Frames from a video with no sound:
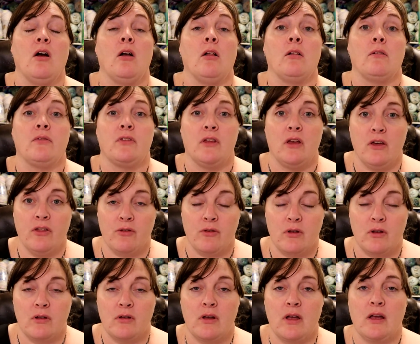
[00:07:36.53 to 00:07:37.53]
all of the
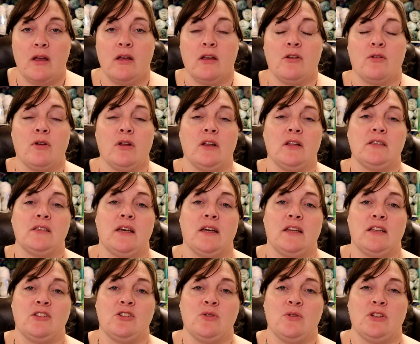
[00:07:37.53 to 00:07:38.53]
other ingredients
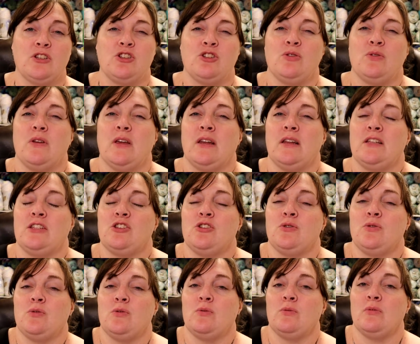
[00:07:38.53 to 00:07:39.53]
added to it to get it
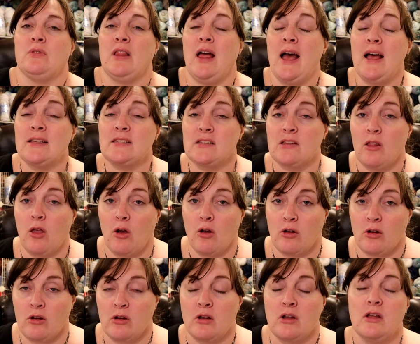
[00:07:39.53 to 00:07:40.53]
to last
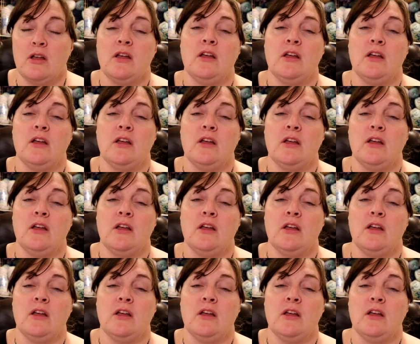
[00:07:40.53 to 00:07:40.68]
longer.